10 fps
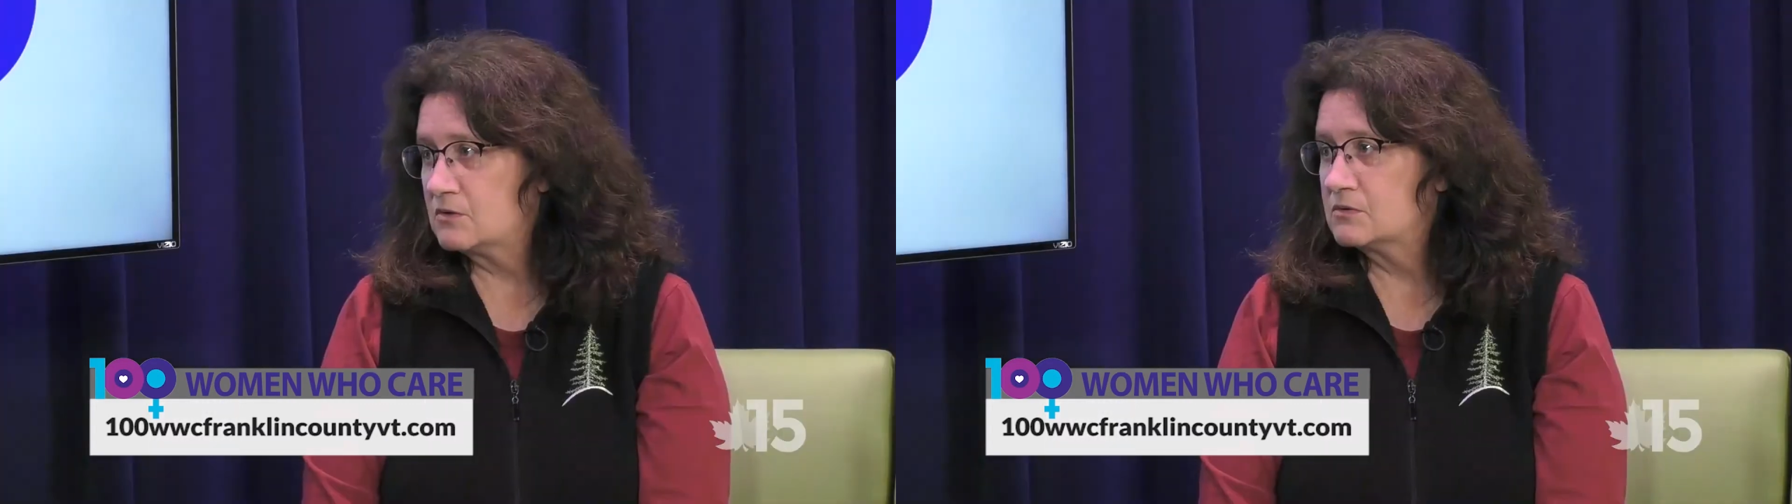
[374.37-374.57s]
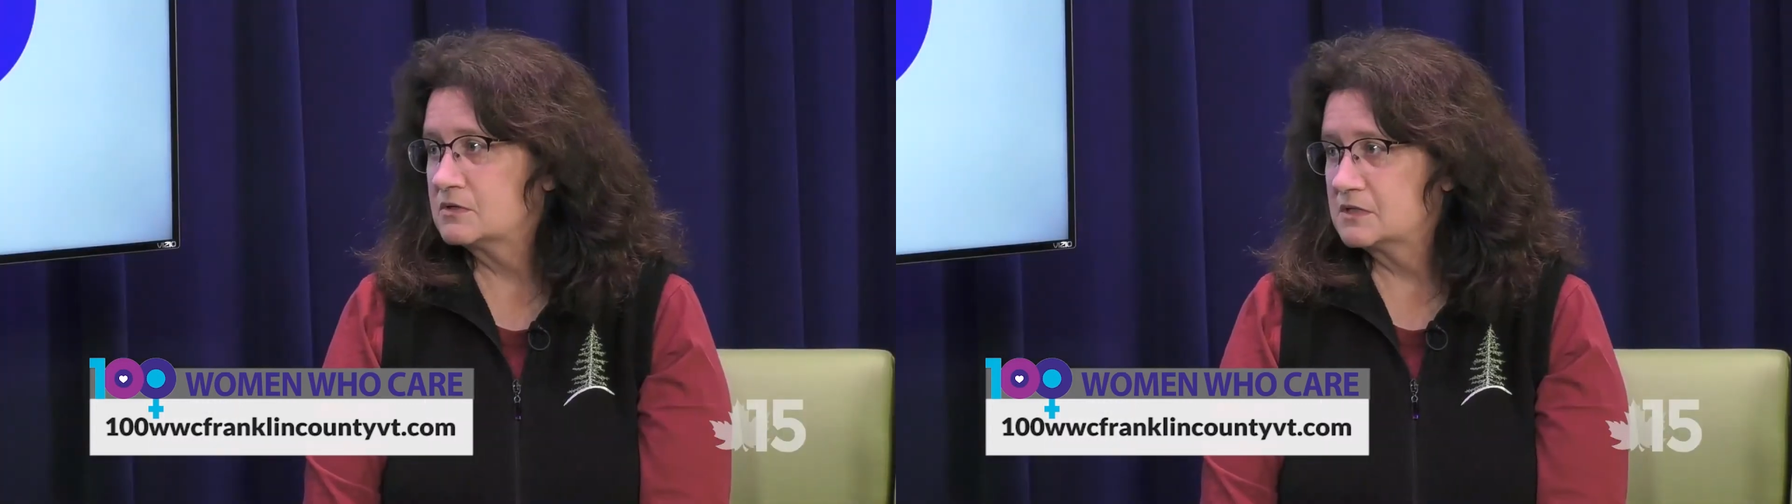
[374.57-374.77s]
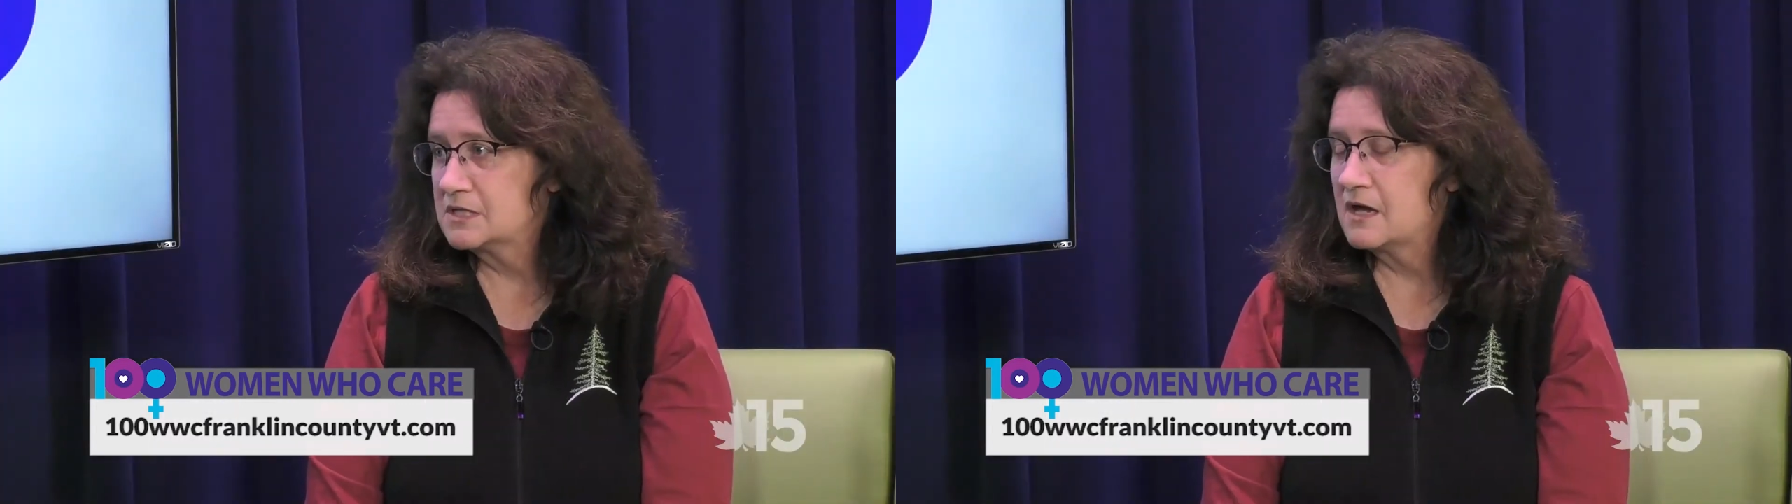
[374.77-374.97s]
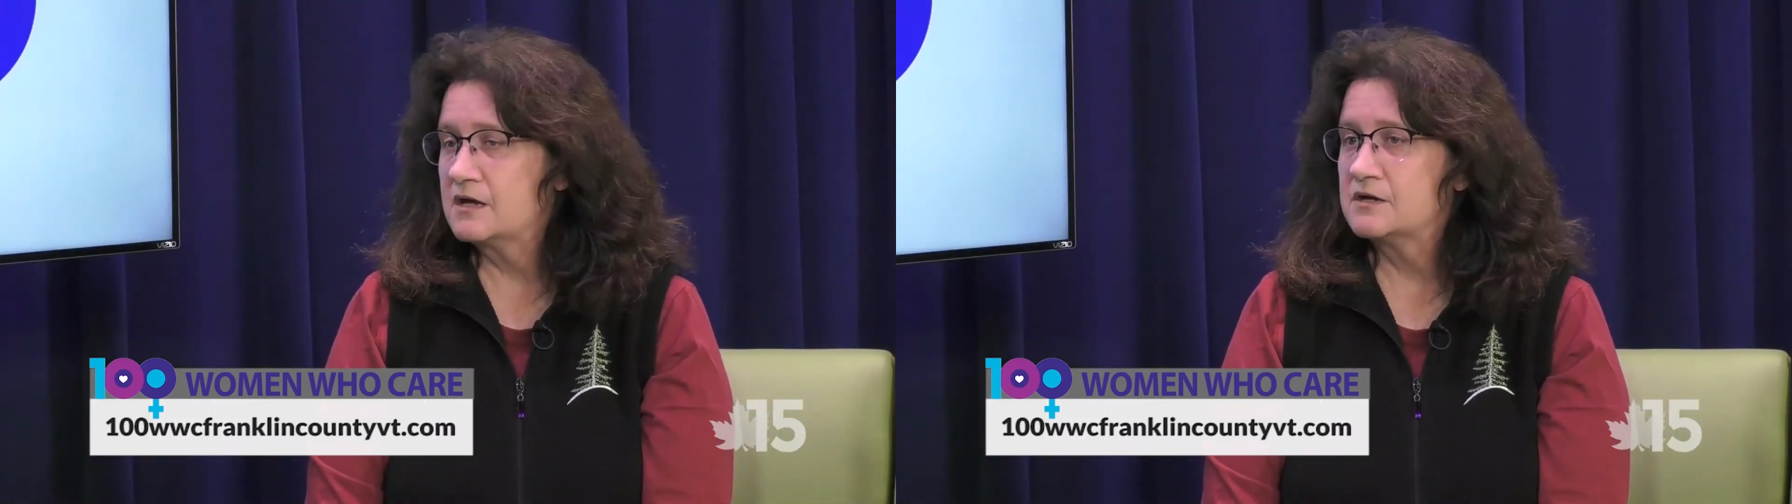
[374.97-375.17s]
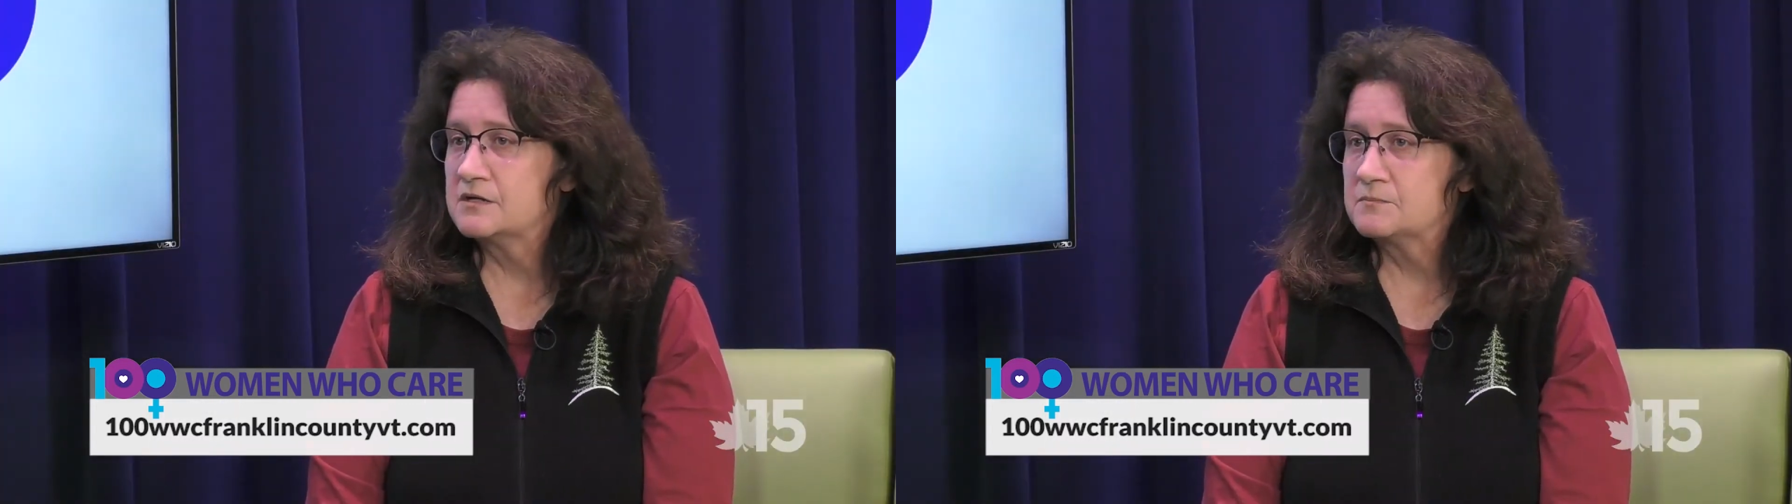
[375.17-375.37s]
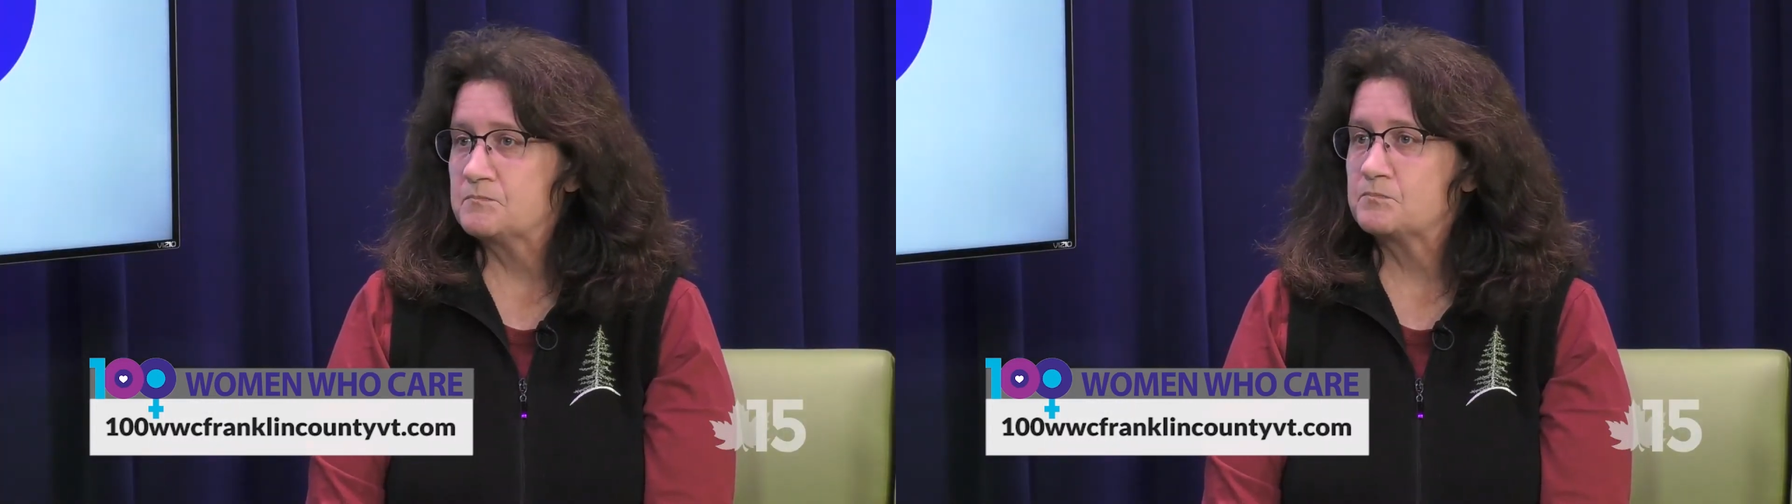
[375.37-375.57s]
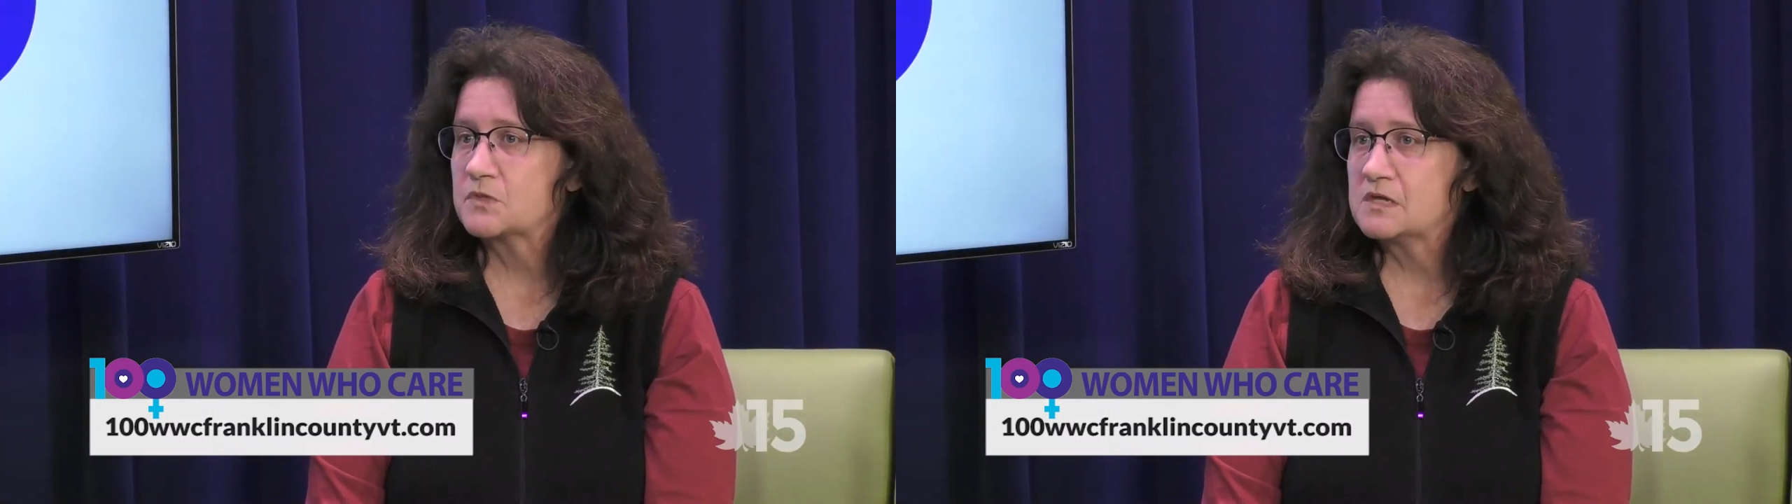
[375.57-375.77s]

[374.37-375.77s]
Five years, wow. Um,